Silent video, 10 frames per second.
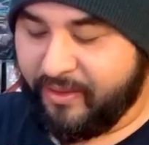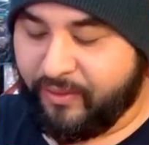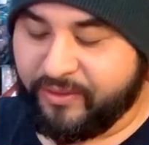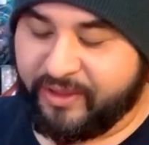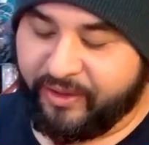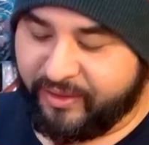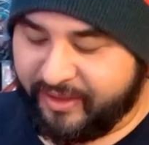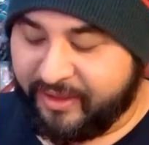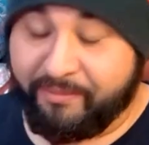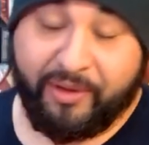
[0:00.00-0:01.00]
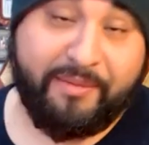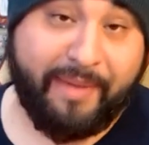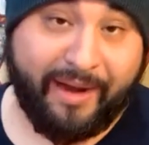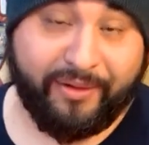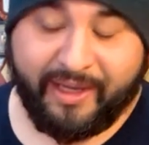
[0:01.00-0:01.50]
the Build and
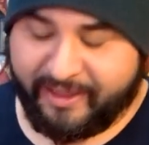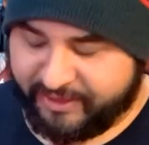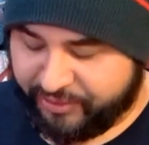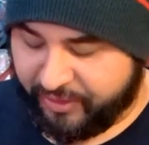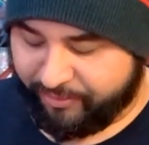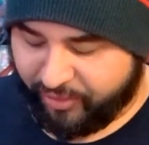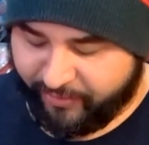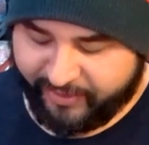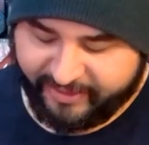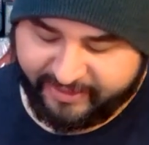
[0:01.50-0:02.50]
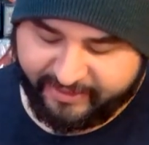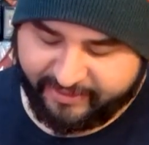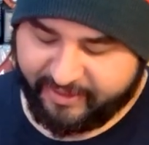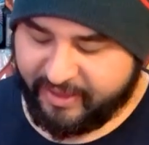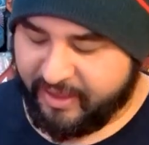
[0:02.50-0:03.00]
Battle kits during the pre-releases.